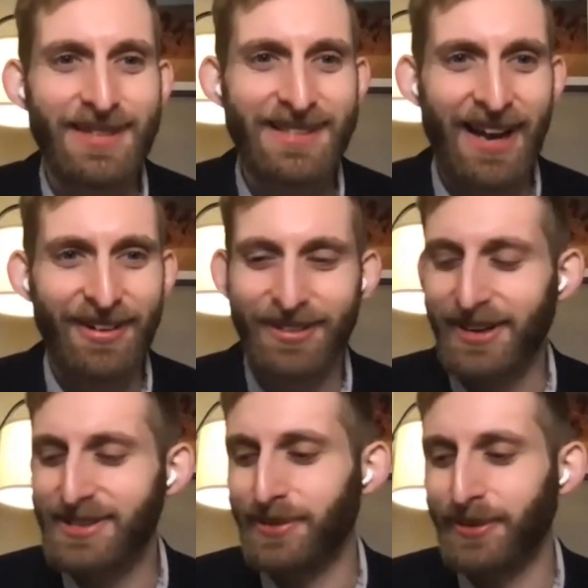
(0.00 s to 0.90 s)
scattered
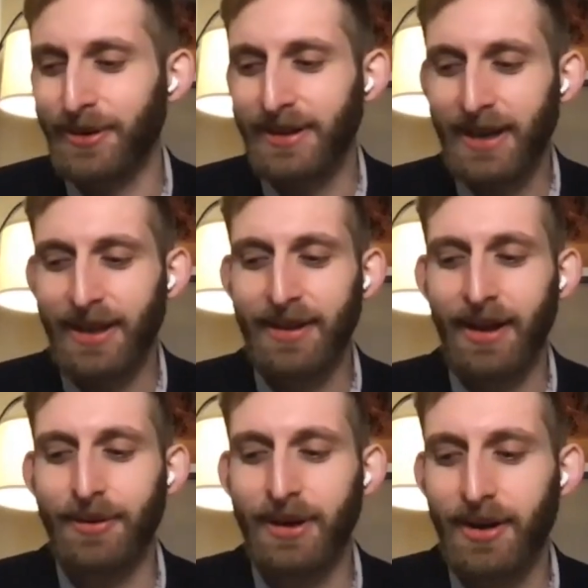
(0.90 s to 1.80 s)
across the world. And
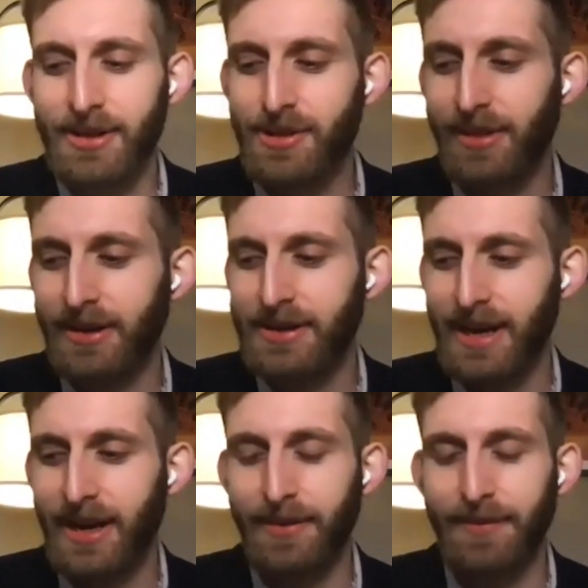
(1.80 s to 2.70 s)
I want to also thank
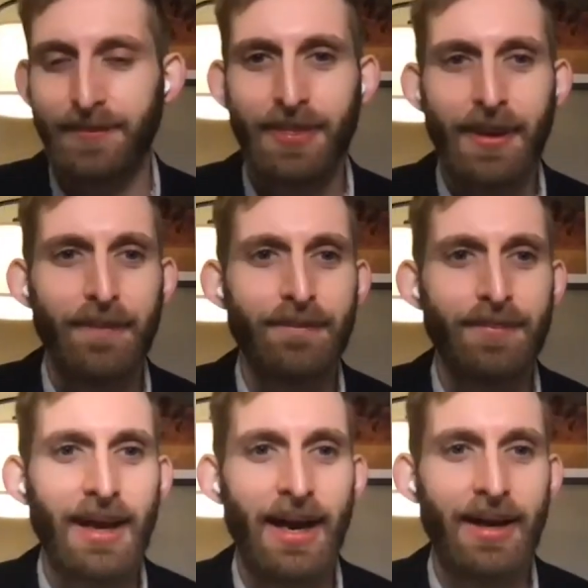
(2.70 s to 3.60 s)
Sam
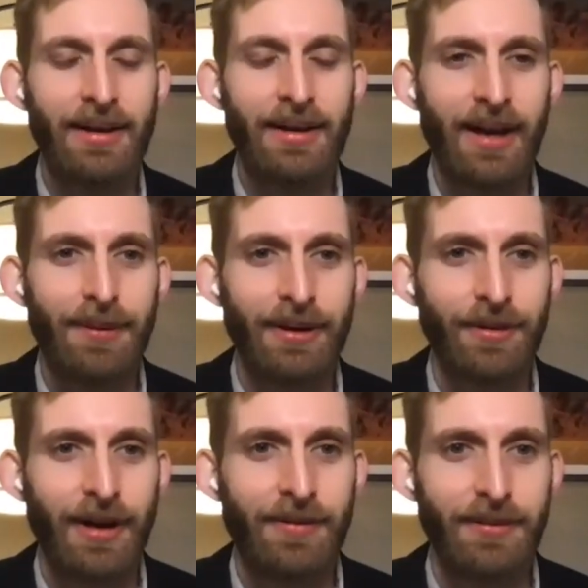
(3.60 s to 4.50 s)
and
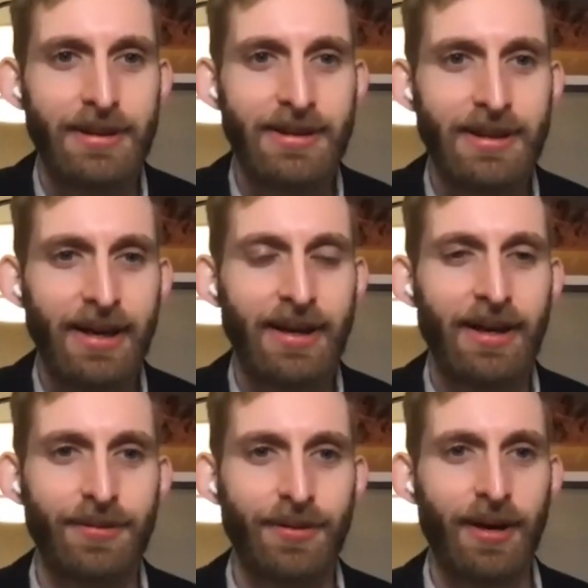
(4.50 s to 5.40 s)
EPIC for having me today
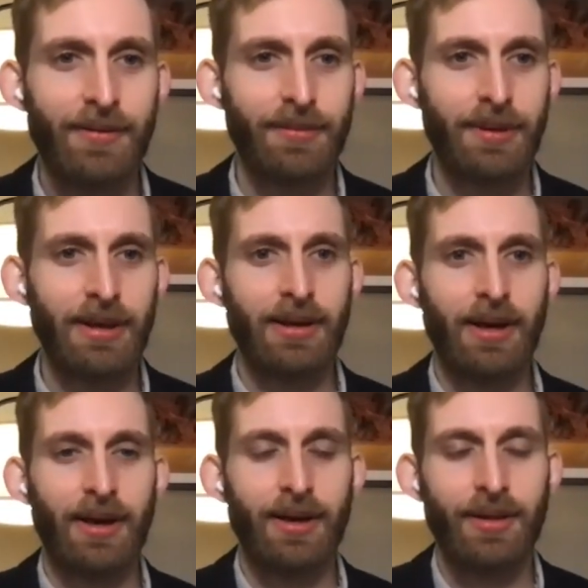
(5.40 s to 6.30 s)
and for having me
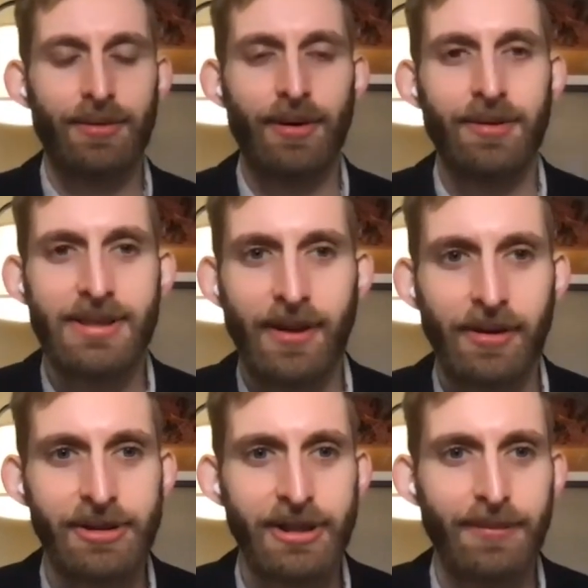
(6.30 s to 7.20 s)
throughout this
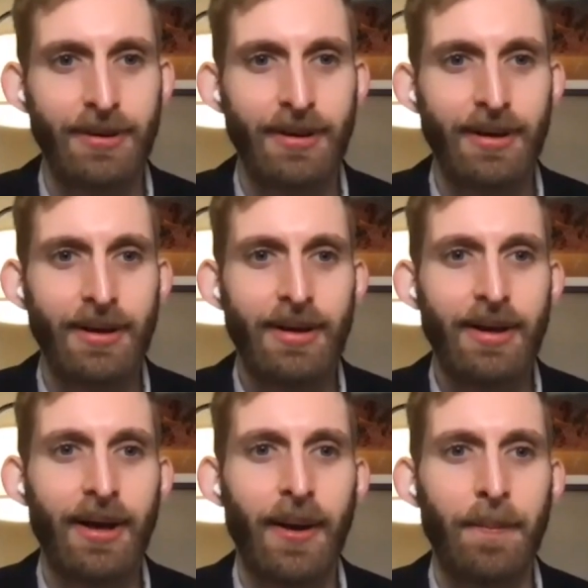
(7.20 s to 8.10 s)
fellowship.
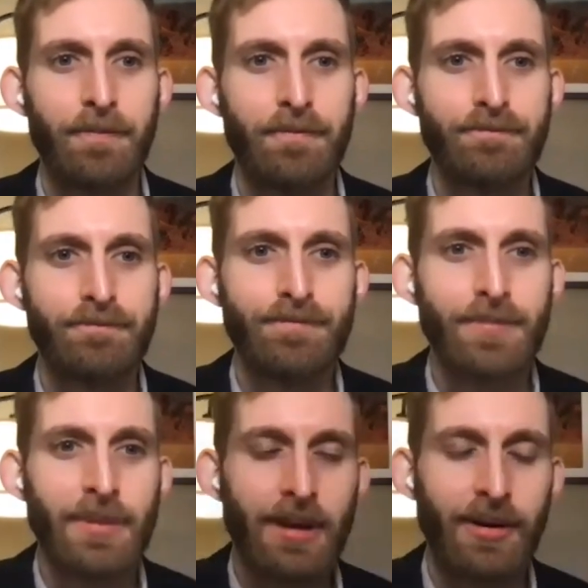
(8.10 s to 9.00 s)

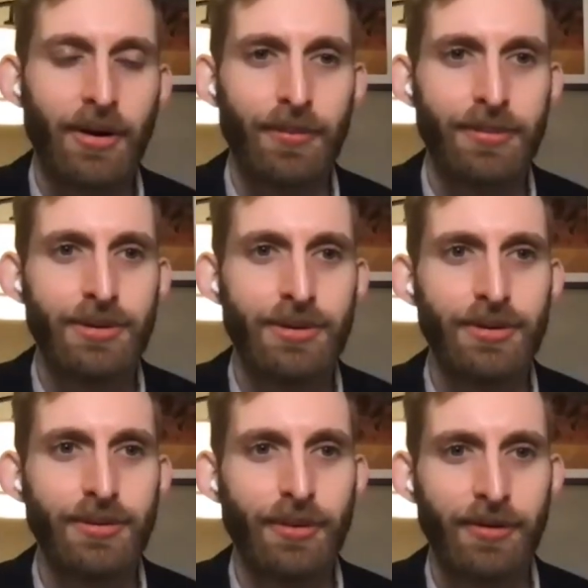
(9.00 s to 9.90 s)
I'd hope to
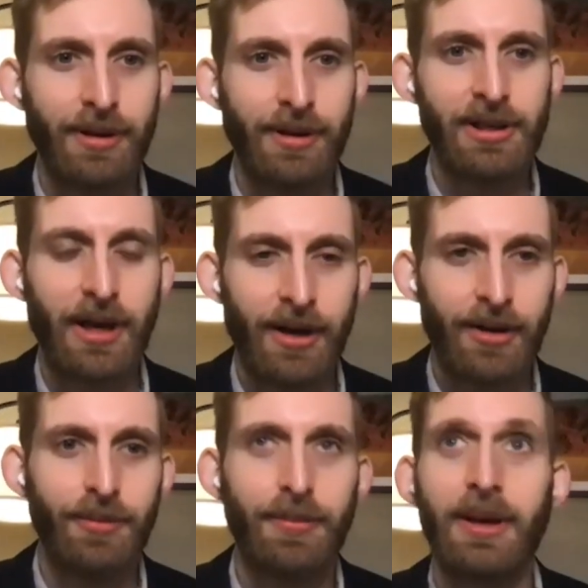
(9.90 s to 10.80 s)
do more of it in
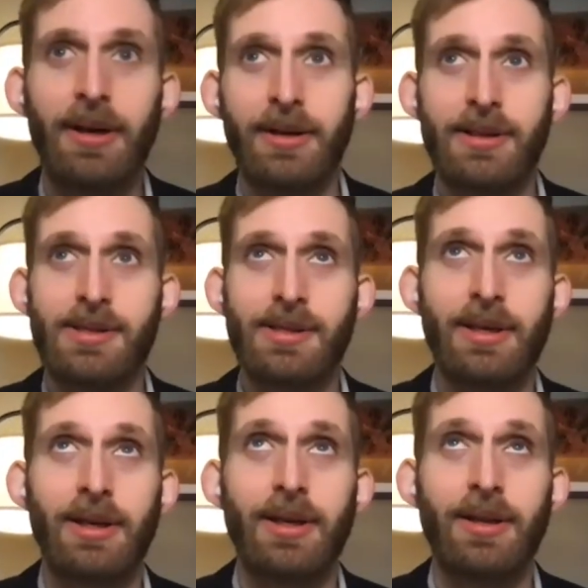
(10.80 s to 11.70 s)
Chicago, but it is
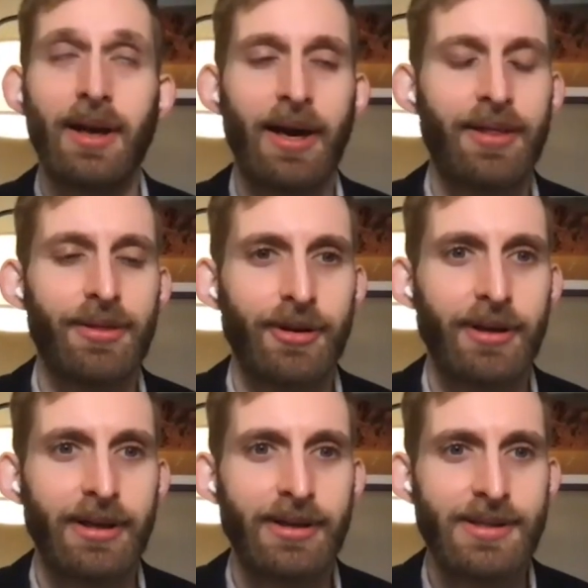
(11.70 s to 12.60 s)
in the high
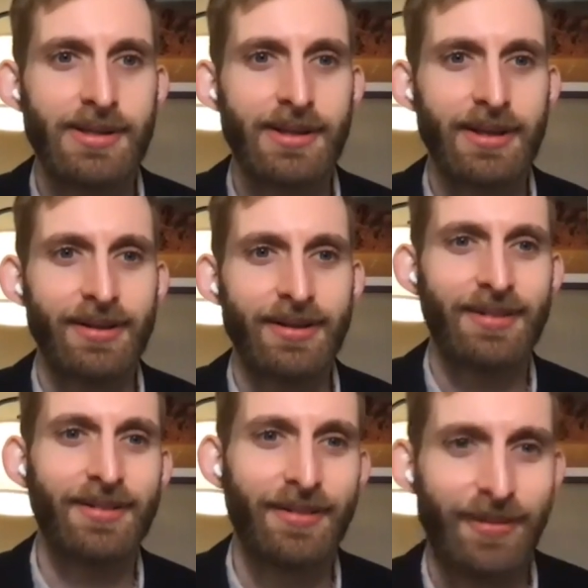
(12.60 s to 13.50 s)
30s in
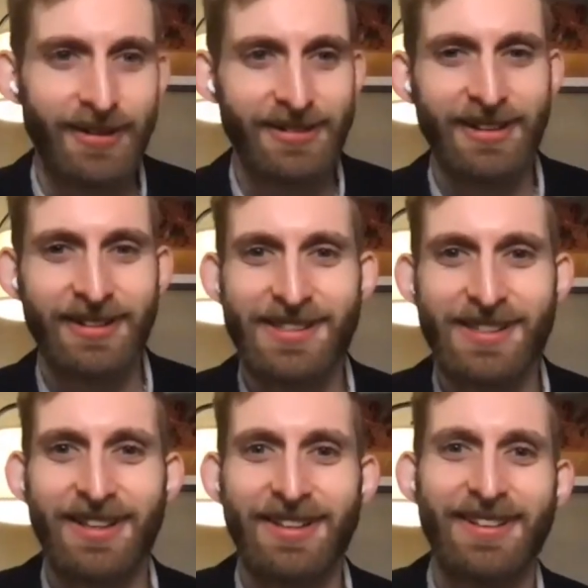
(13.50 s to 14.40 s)
Washington,
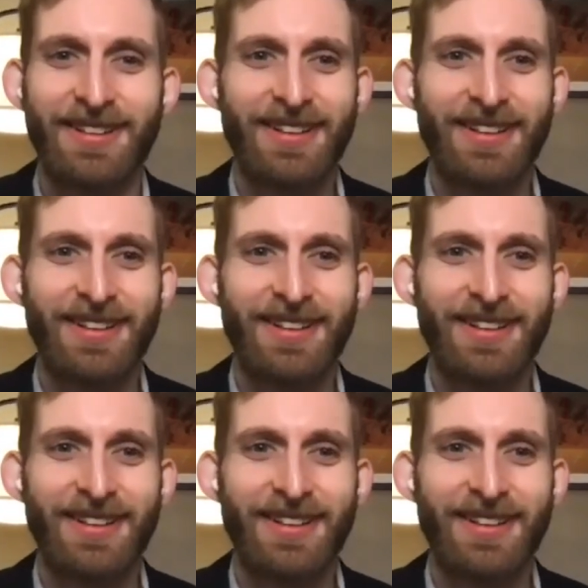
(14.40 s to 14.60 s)
DC